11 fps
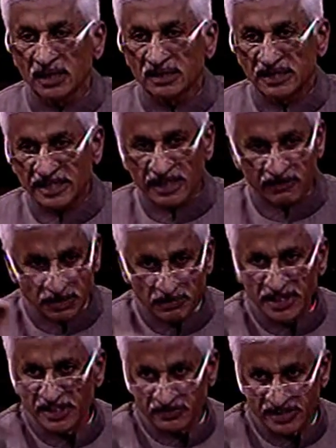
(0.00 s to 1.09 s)
The
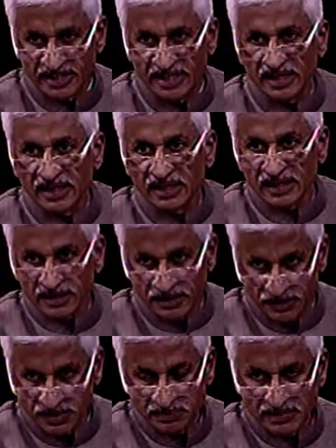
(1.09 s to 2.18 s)
government of the day,
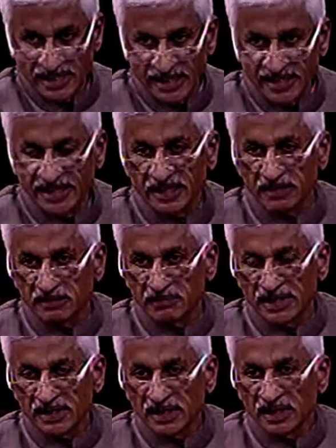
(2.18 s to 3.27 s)
the NDA government,